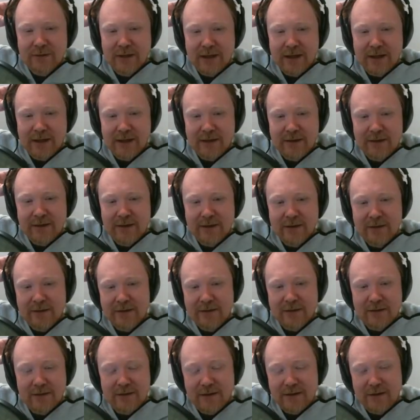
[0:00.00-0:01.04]
gag at the
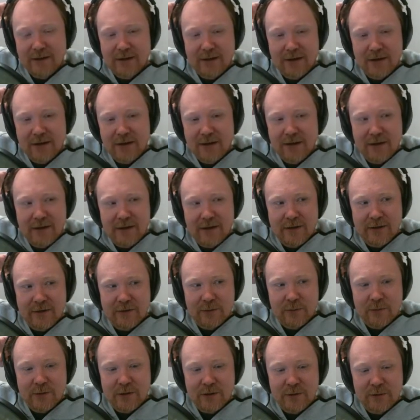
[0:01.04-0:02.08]
end as
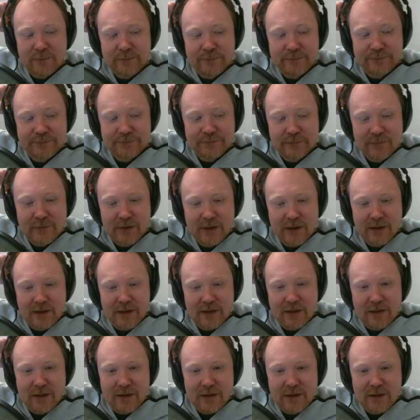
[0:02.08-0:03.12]
well.
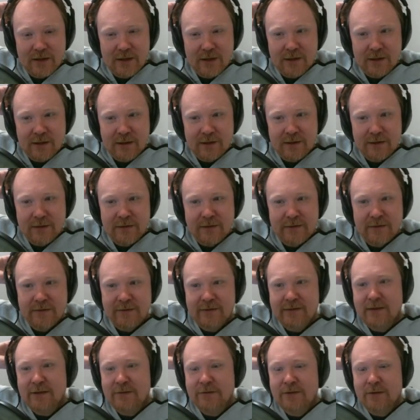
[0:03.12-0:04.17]
This is
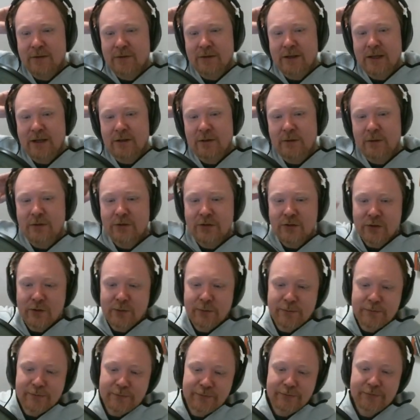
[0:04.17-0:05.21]
stuff that'll get you a
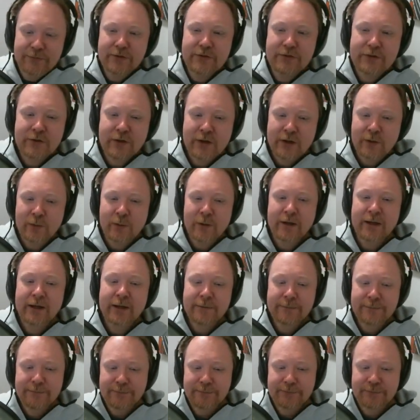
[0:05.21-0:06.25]
job straight
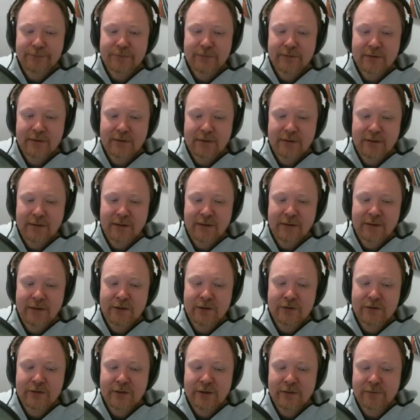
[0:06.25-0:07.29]
away in the
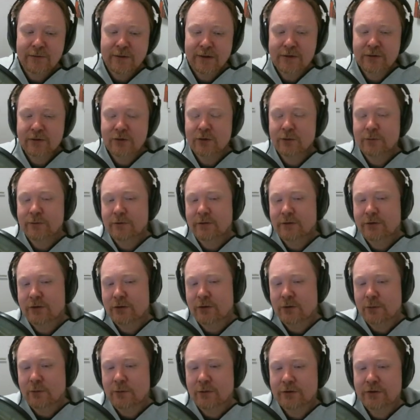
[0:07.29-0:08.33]
industry. In fact,
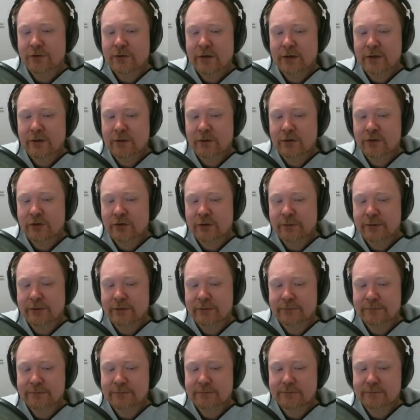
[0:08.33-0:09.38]
Joel walked straight into a job
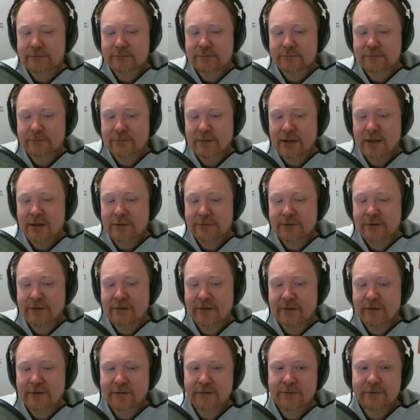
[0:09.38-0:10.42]
and after
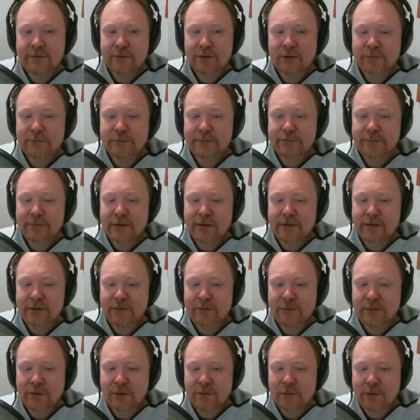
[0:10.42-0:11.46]
this film and
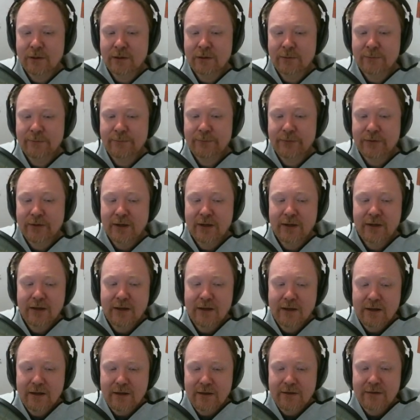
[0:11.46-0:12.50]
did very well.
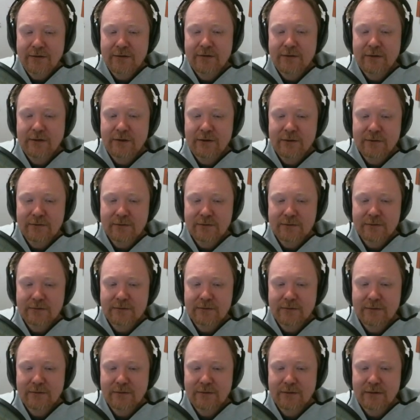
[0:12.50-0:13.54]
So
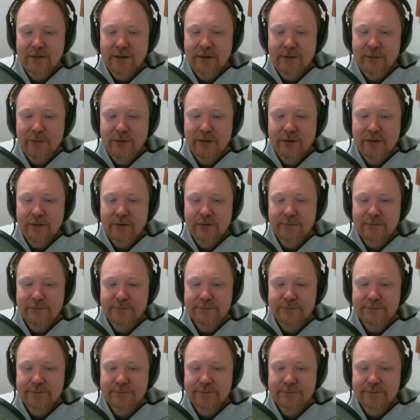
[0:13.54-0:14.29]
there we go.